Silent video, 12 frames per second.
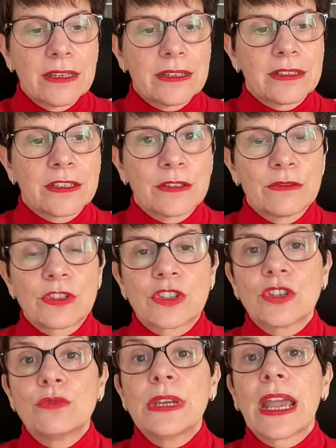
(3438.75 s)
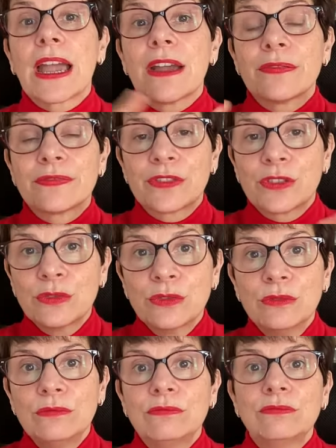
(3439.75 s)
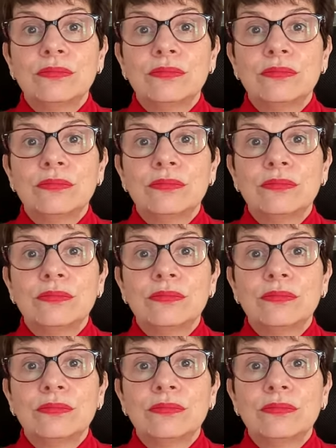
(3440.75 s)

Um, so we have to,